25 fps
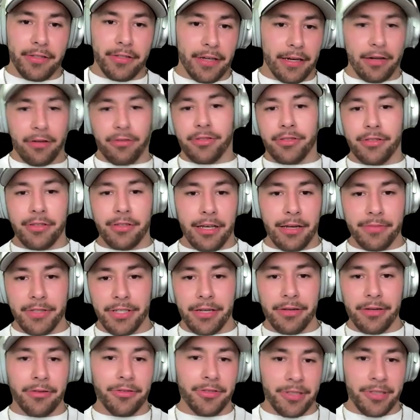like I'll slam
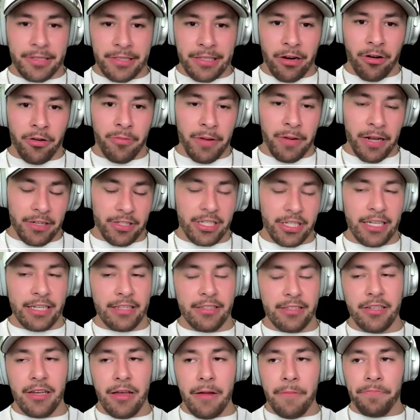Skittles and Sour Patch Kids.